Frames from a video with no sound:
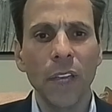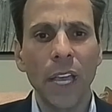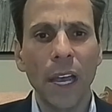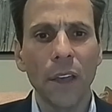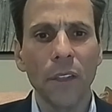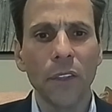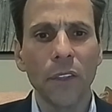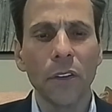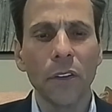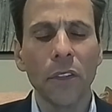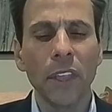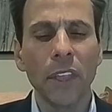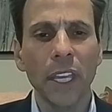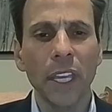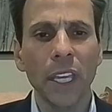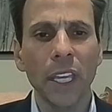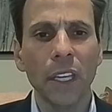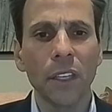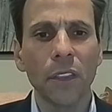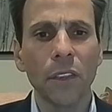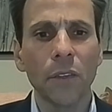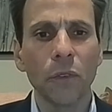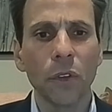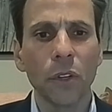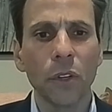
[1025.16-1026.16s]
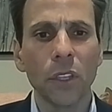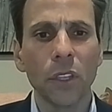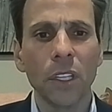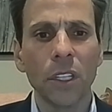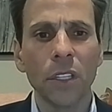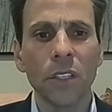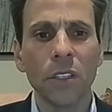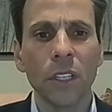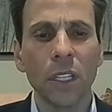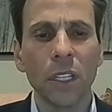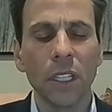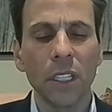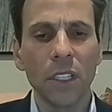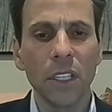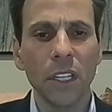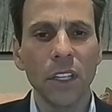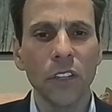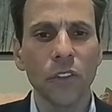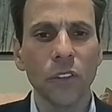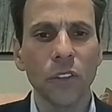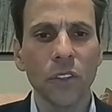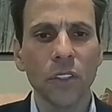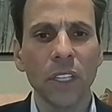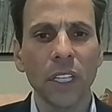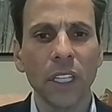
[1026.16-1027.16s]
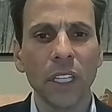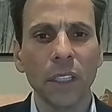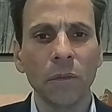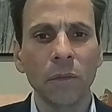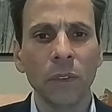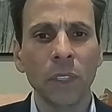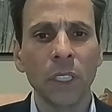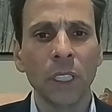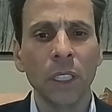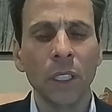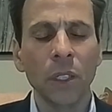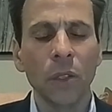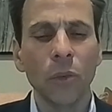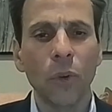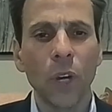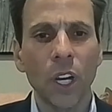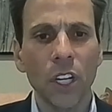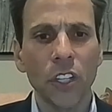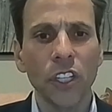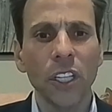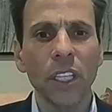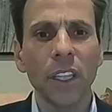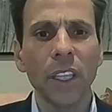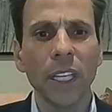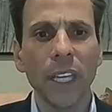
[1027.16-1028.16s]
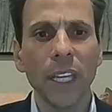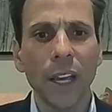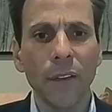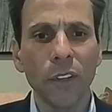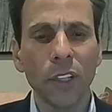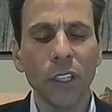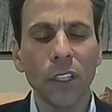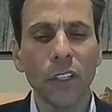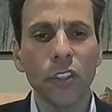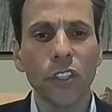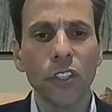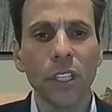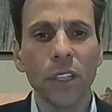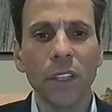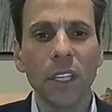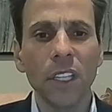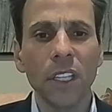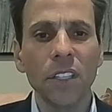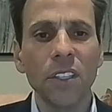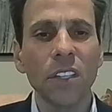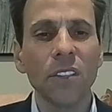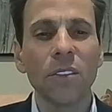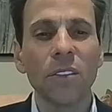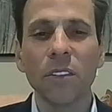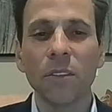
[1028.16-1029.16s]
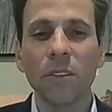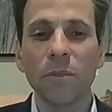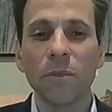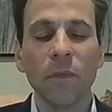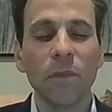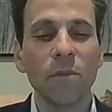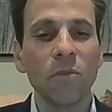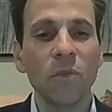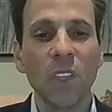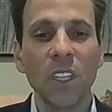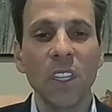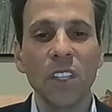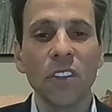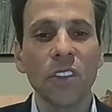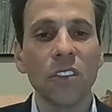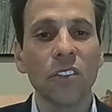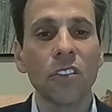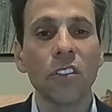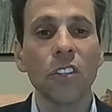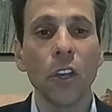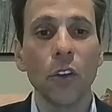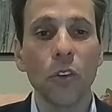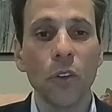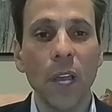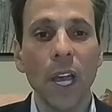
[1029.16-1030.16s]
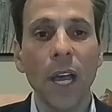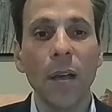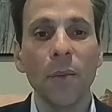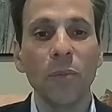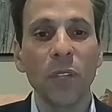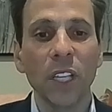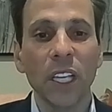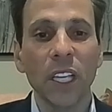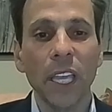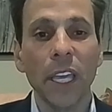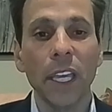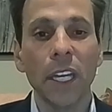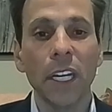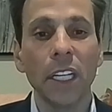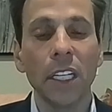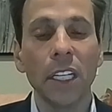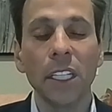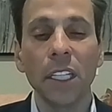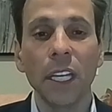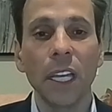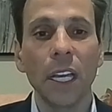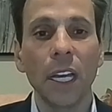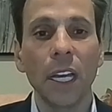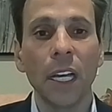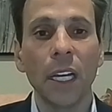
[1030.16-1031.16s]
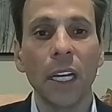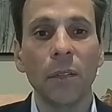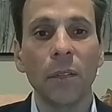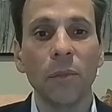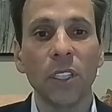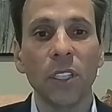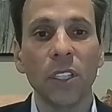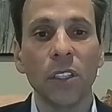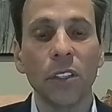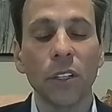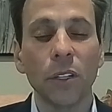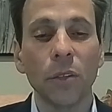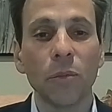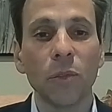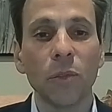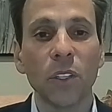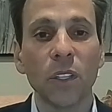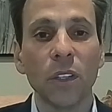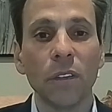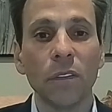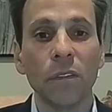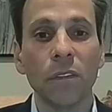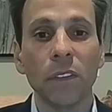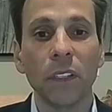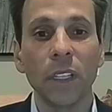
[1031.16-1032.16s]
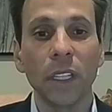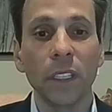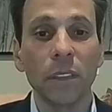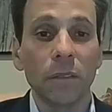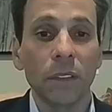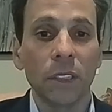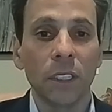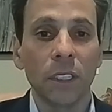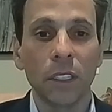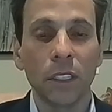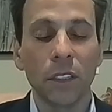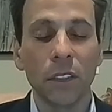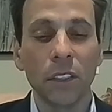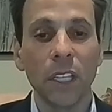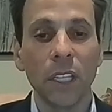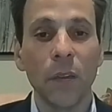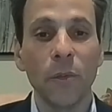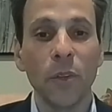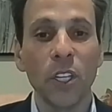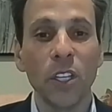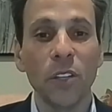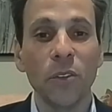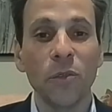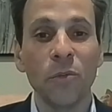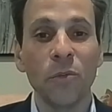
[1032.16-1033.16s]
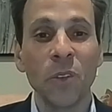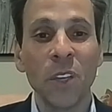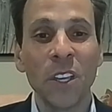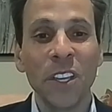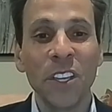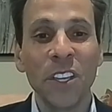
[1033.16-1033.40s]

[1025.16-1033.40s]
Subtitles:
how they're thinking through this. And it's interesting watching the evolution. This is so complicated in terms of, I mean,